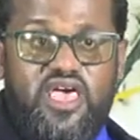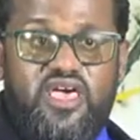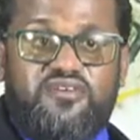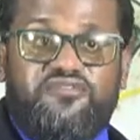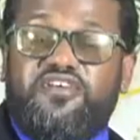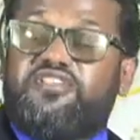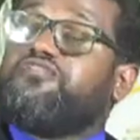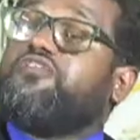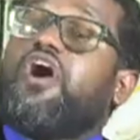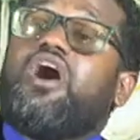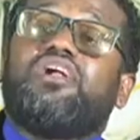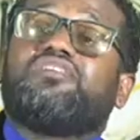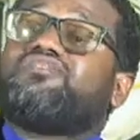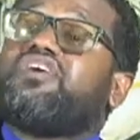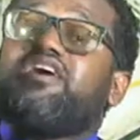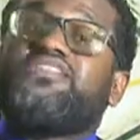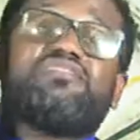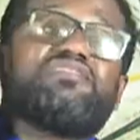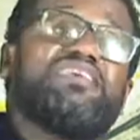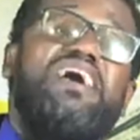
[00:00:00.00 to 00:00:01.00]
If it falls
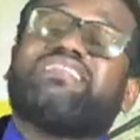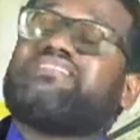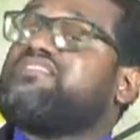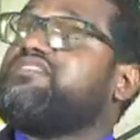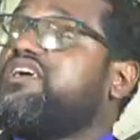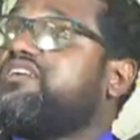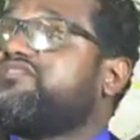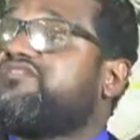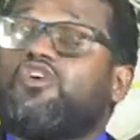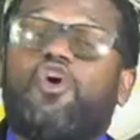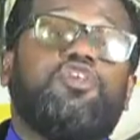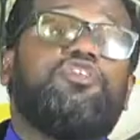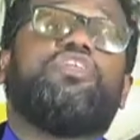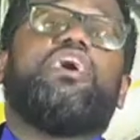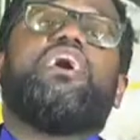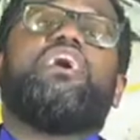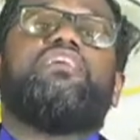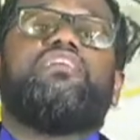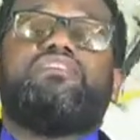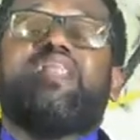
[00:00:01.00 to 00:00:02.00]
on Saturday,
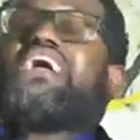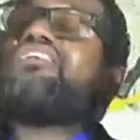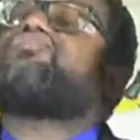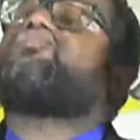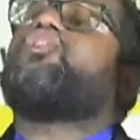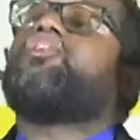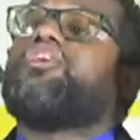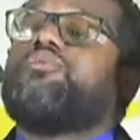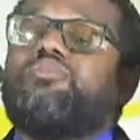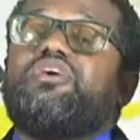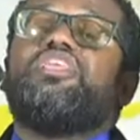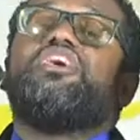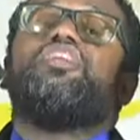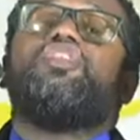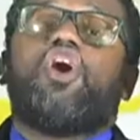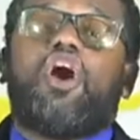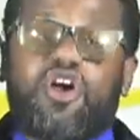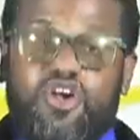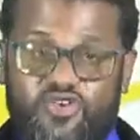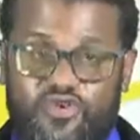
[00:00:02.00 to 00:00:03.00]
Sunday, that's going to be the
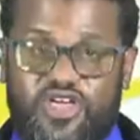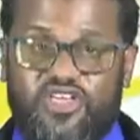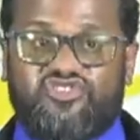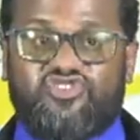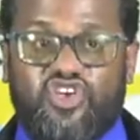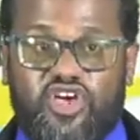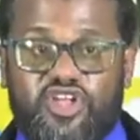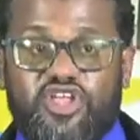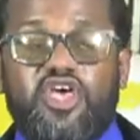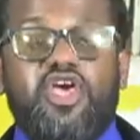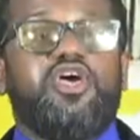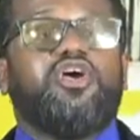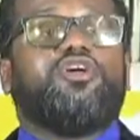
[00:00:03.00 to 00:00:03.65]
inauguration.